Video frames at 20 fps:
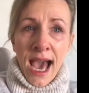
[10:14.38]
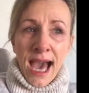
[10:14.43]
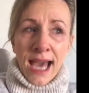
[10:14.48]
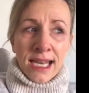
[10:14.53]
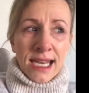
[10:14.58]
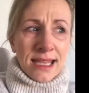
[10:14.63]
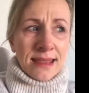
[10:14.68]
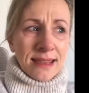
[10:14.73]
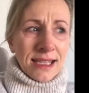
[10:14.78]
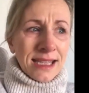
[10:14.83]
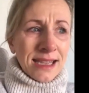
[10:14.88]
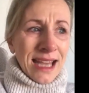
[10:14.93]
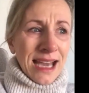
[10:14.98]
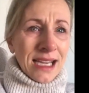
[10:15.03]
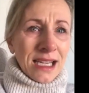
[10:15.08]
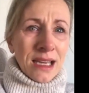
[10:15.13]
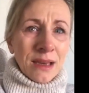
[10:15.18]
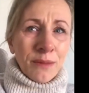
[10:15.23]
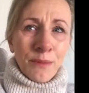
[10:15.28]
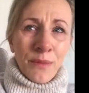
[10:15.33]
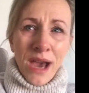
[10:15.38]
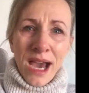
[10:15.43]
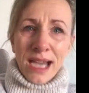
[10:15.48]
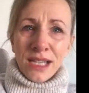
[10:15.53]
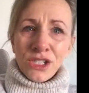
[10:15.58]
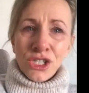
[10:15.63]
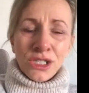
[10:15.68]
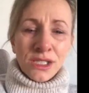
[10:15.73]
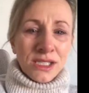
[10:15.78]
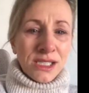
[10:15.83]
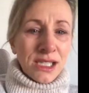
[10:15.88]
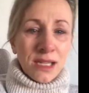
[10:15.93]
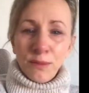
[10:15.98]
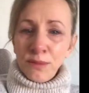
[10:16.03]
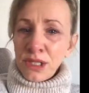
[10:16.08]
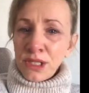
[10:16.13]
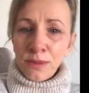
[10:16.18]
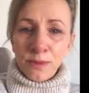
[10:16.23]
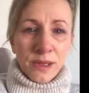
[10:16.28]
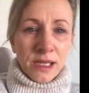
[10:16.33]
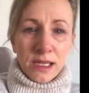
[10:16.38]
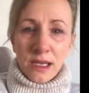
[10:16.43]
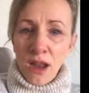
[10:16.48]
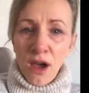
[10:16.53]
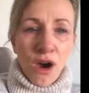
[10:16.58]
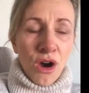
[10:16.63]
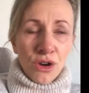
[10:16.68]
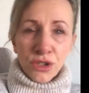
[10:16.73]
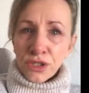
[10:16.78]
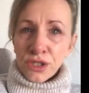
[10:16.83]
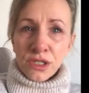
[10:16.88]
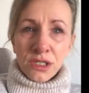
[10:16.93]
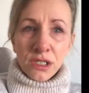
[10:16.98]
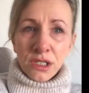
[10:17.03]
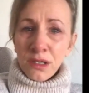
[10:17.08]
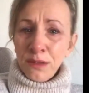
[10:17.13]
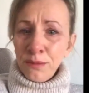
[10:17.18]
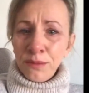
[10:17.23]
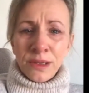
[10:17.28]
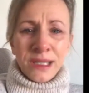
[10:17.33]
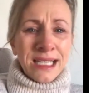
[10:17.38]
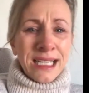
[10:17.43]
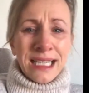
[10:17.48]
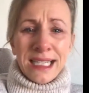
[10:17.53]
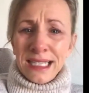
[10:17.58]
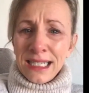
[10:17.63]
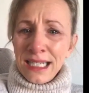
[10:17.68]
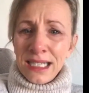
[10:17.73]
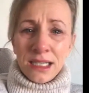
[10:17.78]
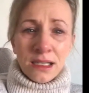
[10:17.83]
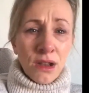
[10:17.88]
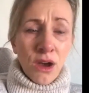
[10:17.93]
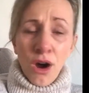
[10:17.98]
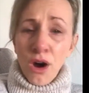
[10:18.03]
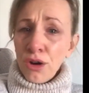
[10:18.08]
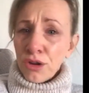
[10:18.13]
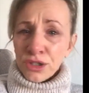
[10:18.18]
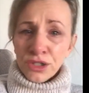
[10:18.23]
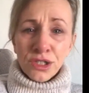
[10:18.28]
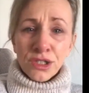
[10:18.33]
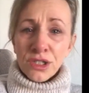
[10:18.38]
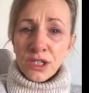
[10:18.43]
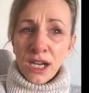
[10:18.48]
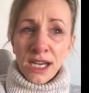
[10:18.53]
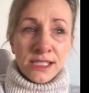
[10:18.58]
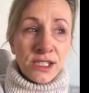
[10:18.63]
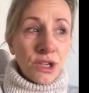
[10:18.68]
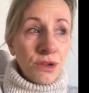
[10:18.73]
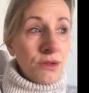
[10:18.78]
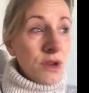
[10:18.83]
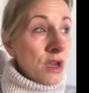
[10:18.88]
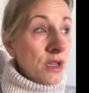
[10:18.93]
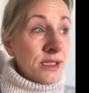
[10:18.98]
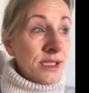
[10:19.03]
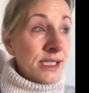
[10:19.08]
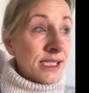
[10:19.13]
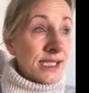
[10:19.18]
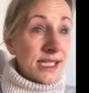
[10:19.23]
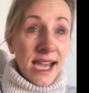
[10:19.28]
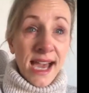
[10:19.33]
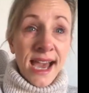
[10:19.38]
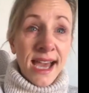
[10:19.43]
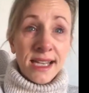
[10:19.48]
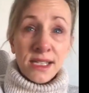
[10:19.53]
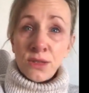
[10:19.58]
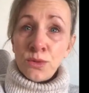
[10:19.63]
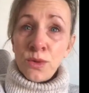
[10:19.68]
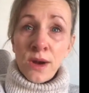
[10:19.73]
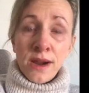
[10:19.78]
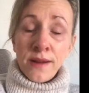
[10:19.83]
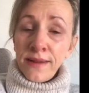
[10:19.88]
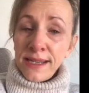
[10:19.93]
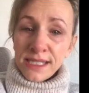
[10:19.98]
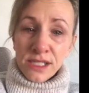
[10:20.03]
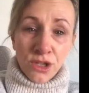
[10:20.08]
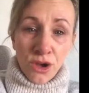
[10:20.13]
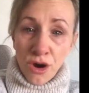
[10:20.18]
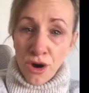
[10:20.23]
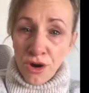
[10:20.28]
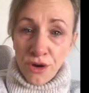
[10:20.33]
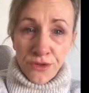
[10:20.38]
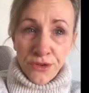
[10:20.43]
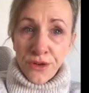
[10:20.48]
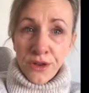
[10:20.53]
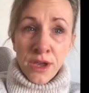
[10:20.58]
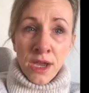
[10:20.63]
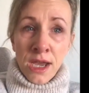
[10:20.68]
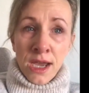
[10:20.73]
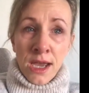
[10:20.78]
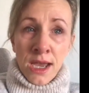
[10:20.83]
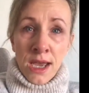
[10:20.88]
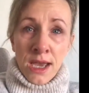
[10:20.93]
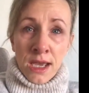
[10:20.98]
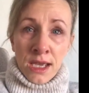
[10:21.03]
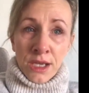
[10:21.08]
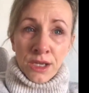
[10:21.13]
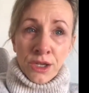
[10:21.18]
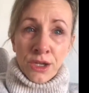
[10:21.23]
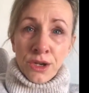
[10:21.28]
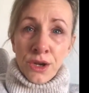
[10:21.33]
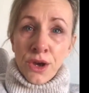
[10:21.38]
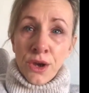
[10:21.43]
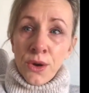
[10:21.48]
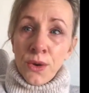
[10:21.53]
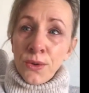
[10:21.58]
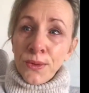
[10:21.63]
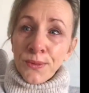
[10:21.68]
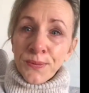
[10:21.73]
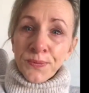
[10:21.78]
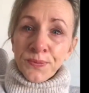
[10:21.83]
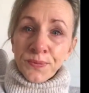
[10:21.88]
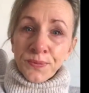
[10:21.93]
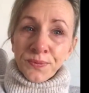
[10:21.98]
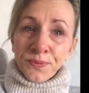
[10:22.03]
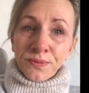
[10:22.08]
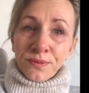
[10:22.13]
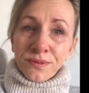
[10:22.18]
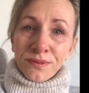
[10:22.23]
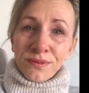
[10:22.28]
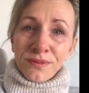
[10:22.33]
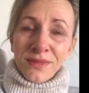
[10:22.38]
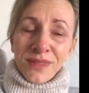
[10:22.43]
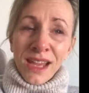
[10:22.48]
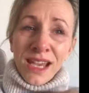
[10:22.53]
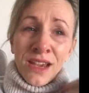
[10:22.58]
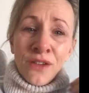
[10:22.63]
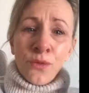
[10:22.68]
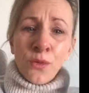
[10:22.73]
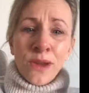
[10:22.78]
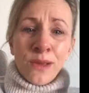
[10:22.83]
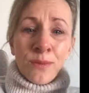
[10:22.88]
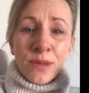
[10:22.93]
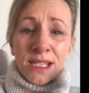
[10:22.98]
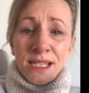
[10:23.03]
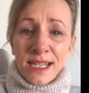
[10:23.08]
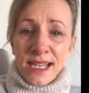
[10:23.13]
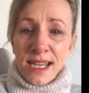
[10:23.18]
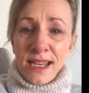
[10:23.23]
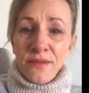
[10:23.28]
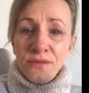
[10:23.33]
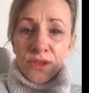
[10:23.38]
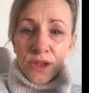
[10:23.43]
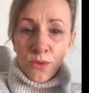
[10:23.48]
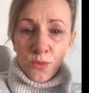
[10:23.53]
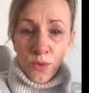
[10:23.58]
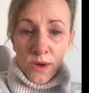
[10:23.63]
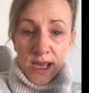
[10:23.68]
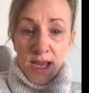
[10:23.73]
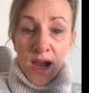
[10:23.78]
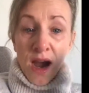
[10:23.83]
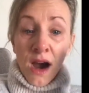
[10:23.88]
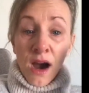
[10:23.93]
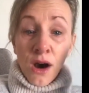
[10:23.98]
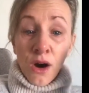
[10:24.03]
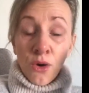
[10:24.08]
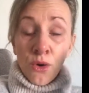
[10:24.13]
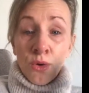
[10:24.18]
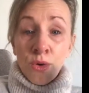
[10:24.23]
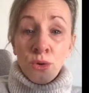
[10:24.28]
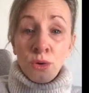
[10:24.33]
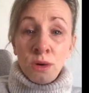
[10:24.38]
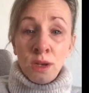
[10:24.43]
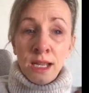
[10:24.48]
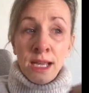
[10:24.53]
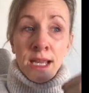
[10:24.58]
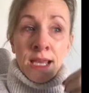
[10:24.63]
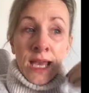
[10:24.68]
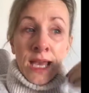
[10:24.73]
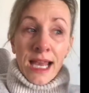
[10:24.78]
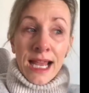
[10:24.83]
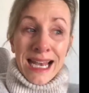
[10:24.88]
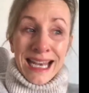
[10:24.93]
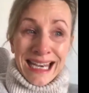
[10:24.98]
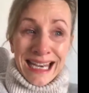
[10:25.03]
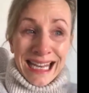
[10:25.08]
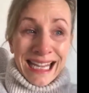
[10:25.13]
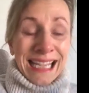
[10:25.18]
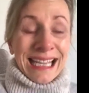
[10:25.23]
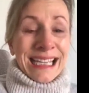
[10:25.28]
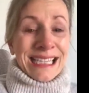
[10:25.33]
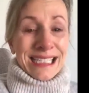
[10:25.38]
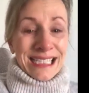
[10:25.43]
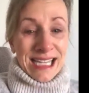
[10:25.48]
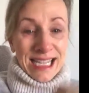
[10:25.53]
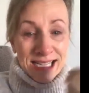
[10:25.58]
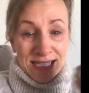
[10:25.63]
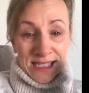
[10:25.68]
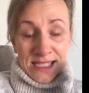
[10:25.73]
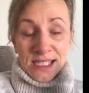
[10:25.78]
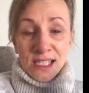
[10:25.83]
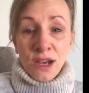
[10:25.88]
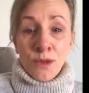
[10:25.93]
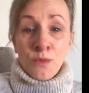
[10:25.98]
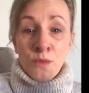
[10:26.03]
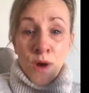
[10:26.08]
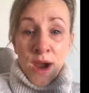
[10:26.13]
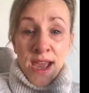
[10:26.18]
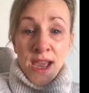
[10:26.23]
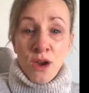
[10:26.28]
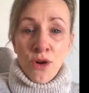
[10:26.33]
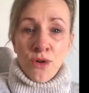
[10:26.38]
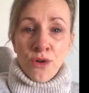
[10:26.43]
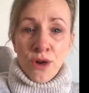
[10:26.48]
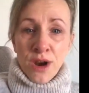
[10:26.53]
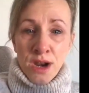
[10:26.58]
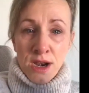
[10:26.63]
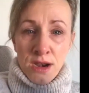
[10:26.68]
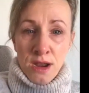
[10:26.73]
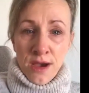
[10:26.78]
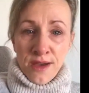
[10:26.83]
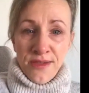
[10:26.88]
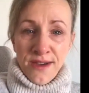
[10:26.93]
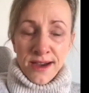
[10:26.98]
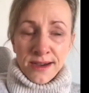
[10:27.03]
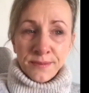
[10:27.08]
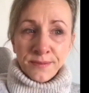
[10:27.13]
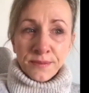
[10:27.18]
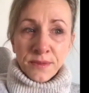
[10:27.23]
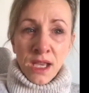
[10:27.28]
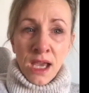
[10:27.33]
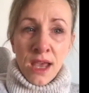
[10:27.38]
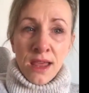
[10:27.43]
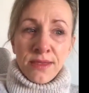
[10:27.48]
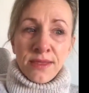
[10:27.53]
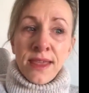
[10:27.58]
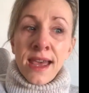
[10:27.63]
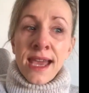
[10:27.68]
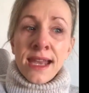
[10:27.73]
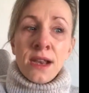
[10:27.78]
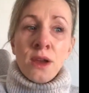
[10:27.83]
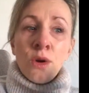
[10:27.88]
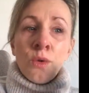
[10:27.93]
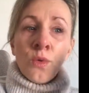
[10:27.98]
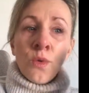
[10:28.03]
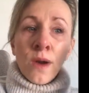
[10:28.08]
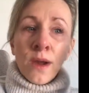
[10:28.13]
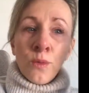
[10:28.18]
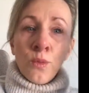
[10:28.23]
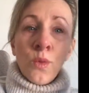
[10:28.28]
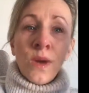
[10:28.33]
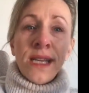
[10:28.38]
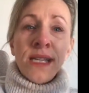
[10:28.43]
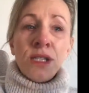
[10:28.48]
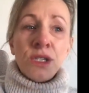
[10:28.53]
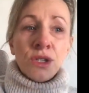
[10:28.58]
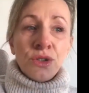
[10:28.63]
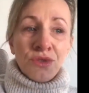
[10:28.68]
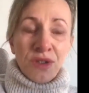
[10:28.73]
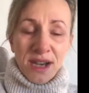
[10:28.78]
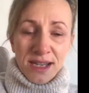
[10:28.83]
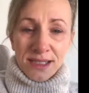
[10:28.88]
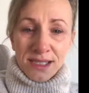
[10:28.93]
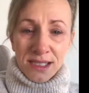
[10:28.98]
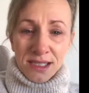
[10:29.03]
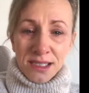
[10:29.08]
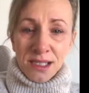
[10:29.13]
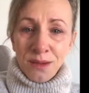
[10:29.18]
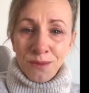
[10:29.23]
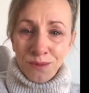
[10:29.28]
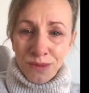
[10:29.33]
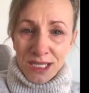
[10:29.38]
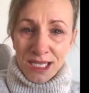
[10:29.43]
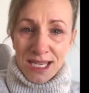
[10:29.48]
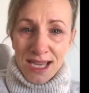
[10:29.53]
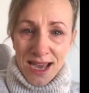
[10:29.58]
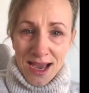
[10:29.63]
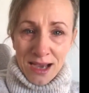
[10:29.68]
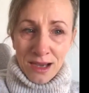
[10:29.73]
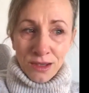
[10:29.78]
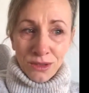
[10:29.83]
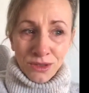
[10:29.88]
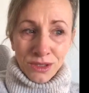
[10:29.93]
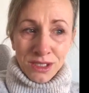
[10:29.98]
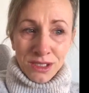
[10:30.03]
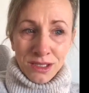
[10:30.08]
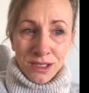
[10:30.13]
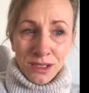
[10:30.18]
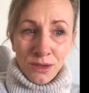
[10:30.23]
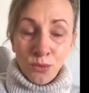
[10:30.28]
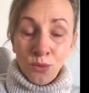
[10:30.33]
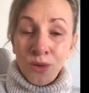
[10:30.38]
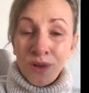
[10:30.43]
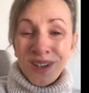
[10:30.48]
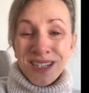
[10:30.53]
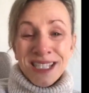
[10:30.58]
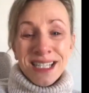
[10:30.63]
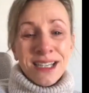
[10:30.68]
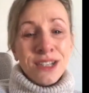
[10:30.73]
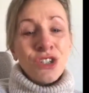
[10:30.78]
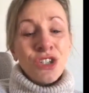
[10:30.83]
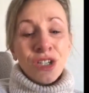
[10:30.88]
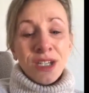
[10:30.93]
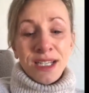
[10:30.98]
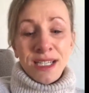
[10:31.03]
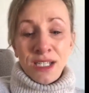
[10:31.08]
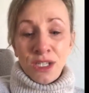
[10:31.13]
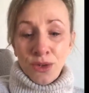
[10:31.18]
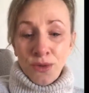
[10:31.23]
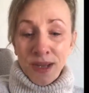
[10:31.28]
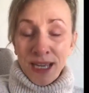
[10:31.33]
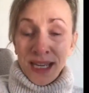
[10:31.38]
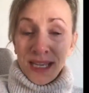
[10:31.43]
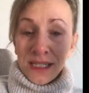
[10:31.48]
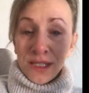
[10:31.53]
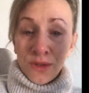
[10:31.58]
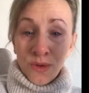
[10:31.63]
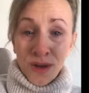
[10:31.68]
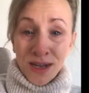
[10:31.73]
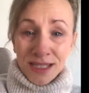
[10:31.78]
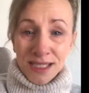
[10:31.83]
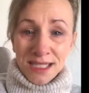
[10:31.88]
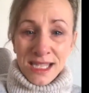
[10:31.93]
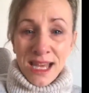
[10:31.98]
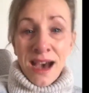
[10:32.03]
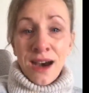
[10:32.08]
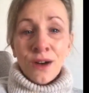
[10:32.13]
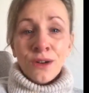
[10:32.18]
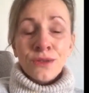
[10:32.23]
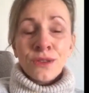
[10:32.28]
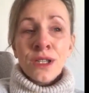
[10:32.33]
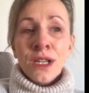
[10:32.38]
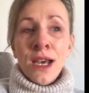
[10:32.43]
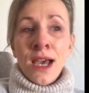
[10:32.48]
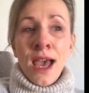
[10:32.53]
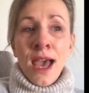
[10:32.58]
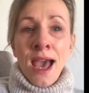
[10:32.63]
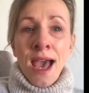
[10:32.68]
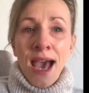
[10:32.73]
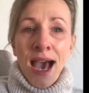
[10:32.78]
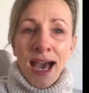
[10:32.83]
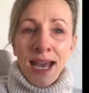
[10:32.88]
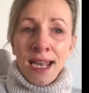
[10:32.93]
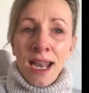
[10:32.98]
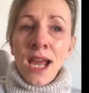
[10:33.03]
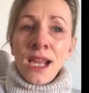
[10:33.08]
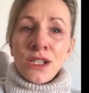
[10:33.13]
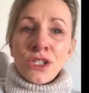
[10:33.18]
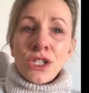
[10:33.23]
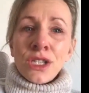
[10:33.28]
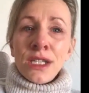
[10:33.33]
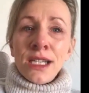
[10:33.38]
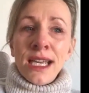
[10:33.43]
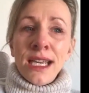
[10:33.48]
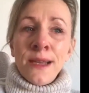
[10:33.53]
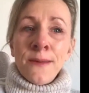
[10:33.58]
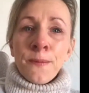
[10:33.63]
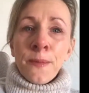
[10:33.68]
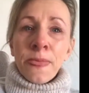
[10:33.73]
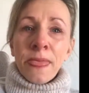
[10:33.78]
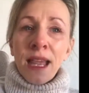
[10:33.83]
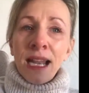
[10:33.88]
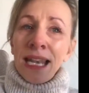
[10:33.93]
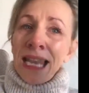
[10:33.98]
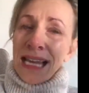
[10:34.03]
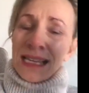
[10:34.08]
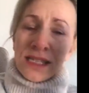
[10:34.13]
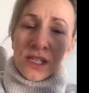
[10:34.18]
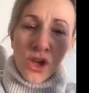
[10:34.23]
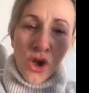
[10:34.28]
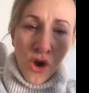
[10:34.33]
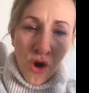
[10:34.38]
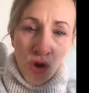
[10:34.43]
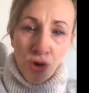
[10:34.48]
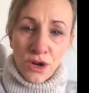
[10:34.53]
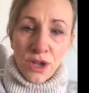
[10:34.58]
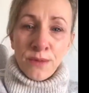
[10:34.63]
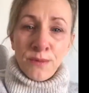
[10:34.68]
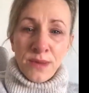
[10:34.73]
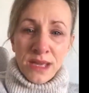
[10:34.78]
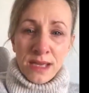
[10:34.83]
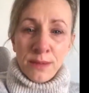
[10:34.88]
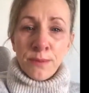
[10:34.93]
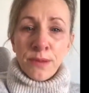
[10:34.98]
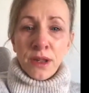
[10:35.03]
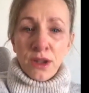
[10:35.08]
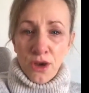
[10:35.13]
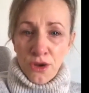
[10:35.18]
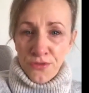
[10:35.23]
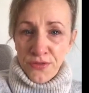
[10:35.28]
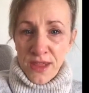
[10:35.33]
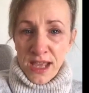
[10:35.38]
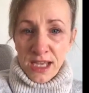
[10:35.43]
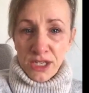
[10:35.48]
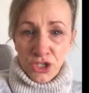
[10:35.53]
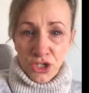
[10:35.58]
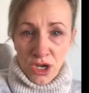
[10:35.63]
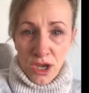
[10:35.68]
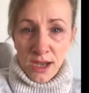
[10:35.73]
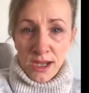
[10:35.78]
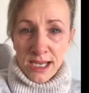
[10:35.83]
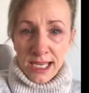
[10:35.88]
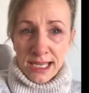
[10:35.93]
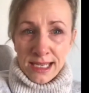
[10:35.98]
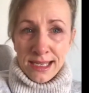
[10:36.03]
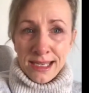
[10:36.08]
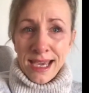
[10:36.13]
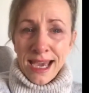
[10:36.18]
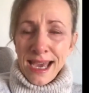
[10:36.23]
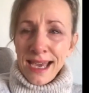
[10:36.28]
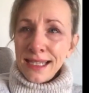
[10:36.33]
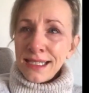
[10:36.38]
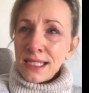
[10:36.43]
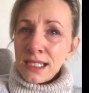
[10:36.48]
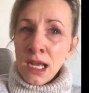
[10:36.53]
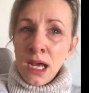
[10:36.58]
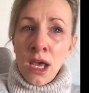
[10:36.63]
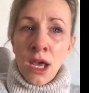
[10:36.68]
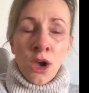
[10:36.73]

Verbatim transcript: And I think that compassion seems to be lost, completely lost. I don't understand where it's gone. You know, if we believe that we are all linked in some way or another, then when we do that to somebody else, we're essentially doing it to ourselves. And actually, let's honor people on their journey. Yes,